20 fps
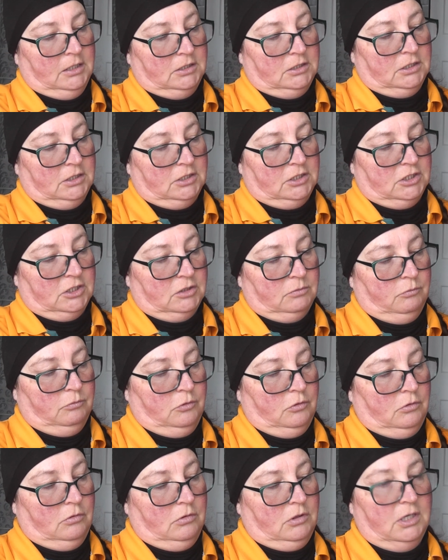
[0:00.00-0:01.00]
Just
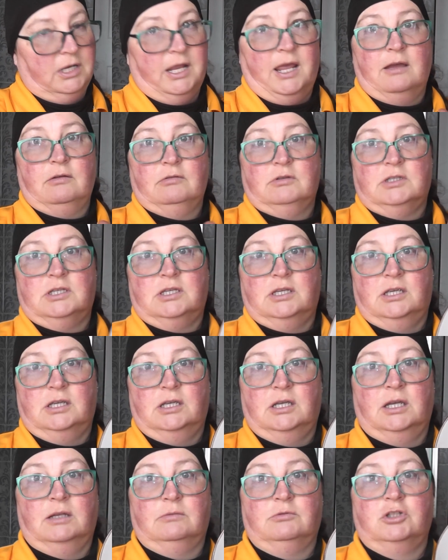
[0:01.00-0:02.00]
smooth it out.
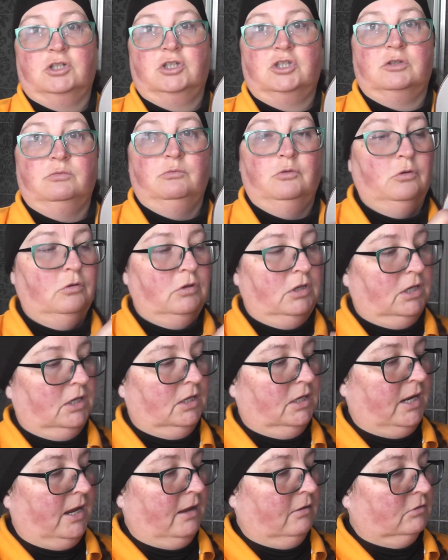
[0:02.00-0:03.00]
I'm just smoothing
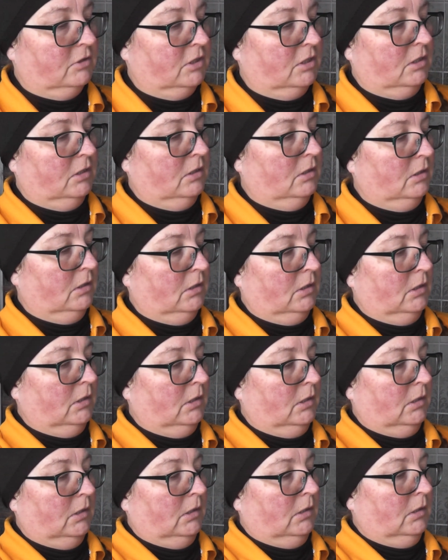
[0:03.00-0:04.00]
it out
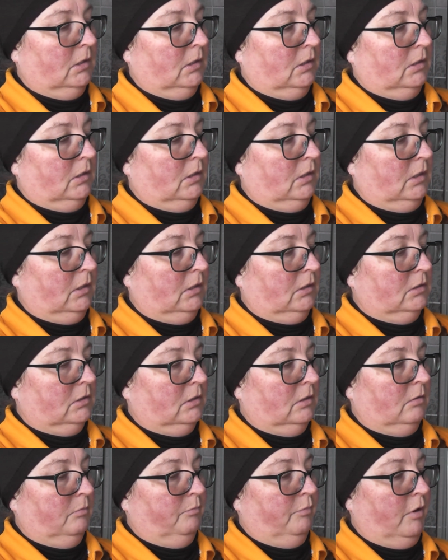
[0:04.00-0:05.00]

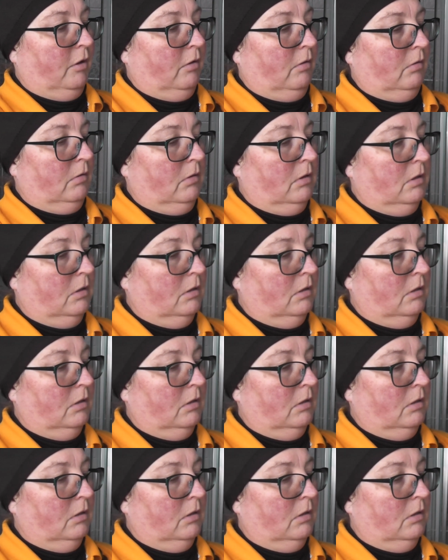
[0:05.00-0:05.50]
into the bowl.